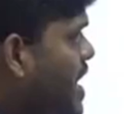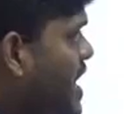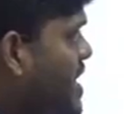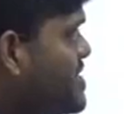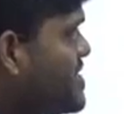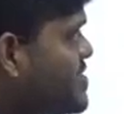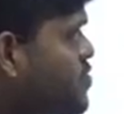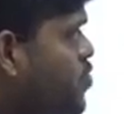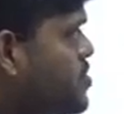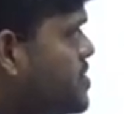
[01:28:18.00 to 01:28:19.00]
this
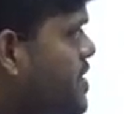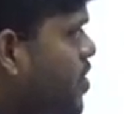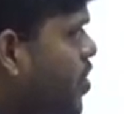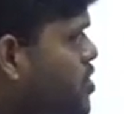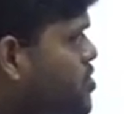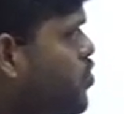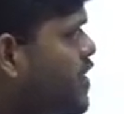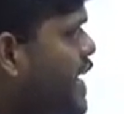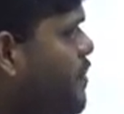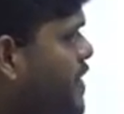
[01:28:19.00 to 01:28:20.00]
question also
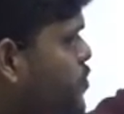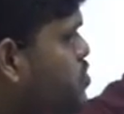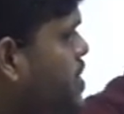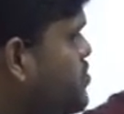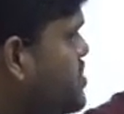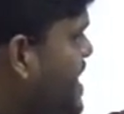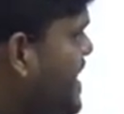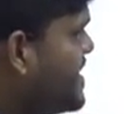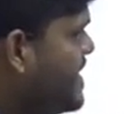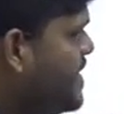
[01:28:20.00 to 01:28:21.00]
came in
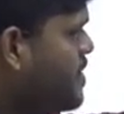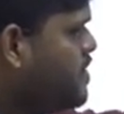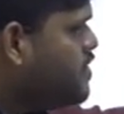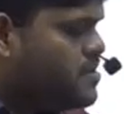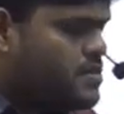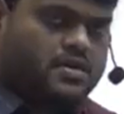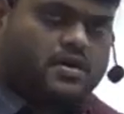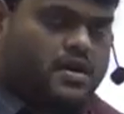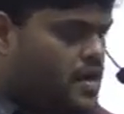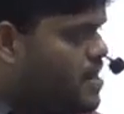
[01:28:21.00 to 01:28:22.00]
2019.
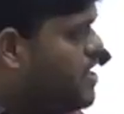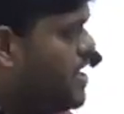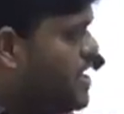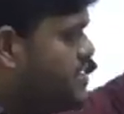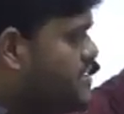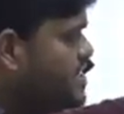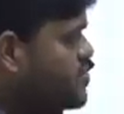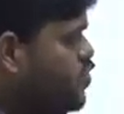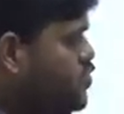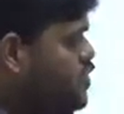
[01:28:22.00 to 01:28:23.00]
This
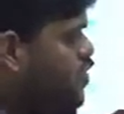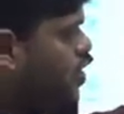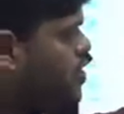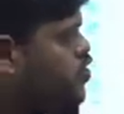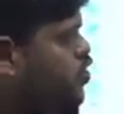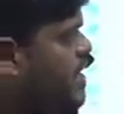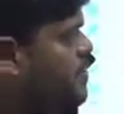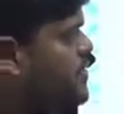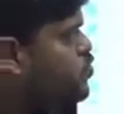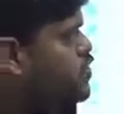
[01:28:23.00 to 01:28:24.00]
question also came in
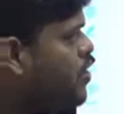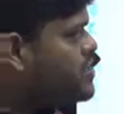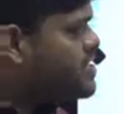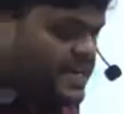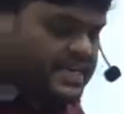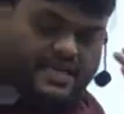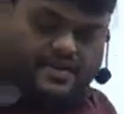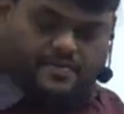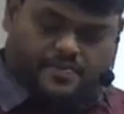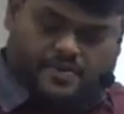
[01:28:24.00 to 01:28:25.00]
2019.
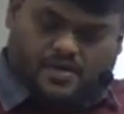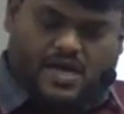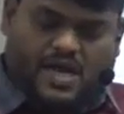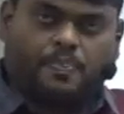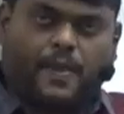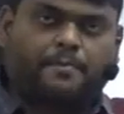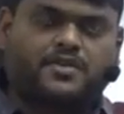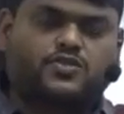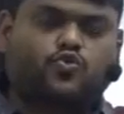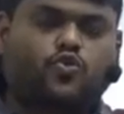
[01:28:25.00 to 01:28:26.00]
That means
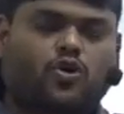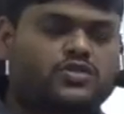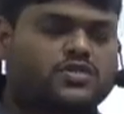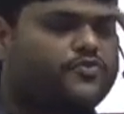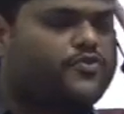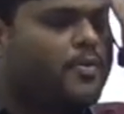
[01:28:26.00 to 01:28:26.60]
2 questions from